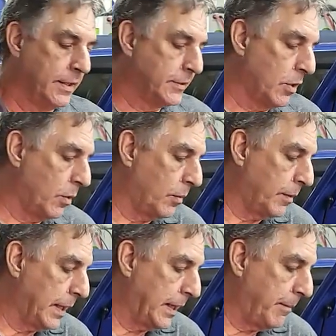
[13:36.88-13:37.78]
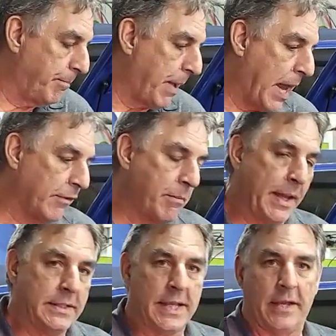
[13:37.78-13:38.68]
So battery
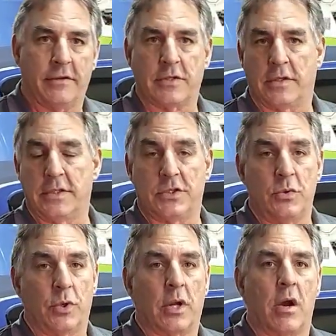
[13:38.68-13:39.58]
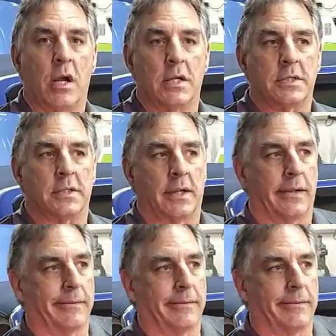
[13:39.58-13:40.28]
maintainers on these newer cars,